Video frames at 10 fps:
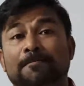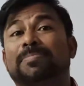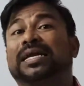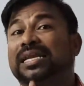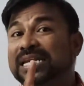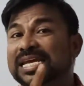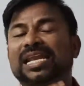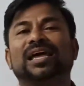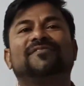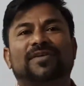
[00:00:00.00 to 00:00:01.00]
but real
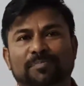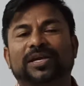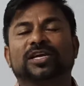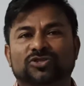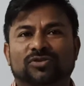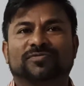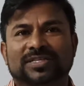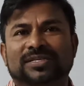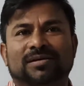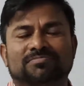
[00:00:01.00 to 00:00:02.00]
life application of the
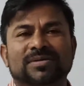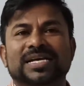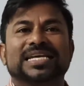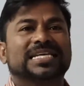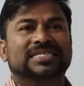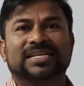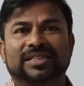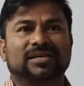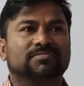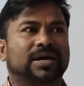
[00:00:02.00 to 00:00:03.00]
sum is
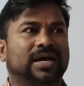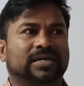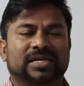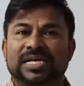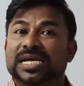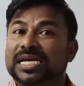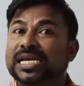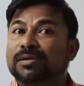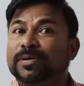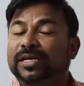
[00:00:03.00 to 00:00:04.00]
nothing but
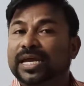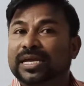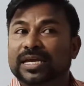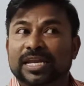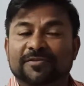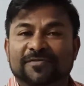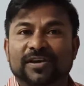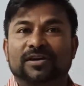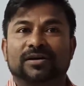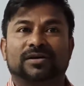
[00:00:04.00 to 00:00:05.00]
he'll be taking any
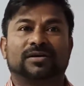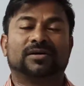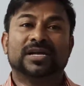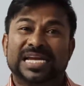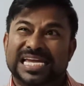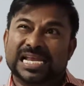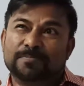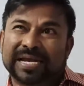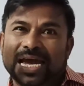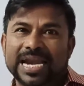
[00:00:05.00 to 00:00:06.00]
figure, he'll
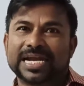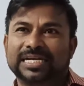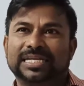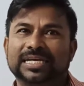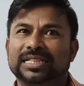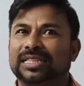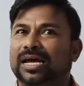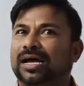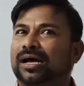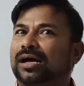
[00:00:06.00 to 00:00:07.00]
be connecting
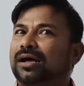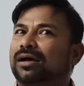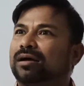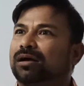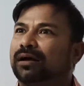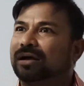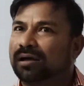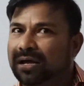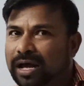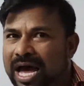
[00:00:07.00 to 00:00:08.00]
the
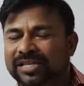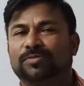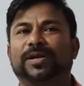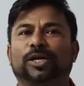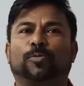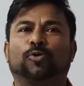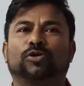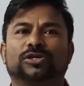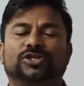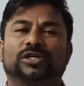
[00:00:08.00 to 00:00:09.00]
arithmetic
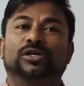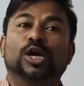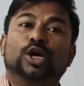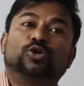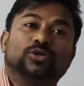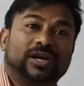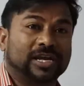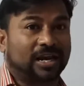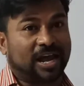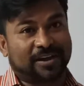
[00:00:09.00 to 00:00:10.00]
progression to the
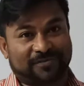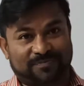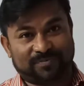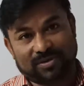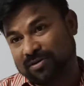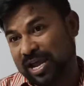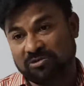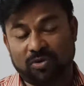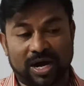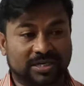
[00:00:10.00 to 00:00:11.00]
real life.
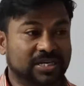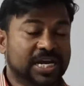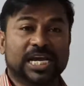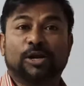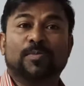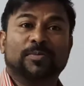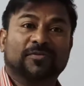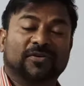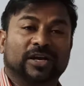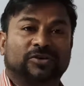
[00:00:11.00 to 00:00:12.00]
Likewise, it may be
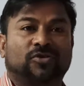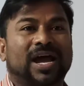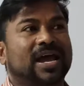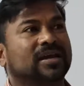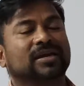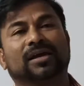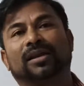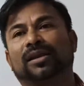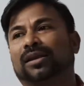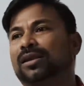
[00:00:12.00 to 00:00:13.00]
for a
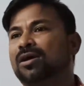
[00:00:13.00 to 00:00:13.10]
triangle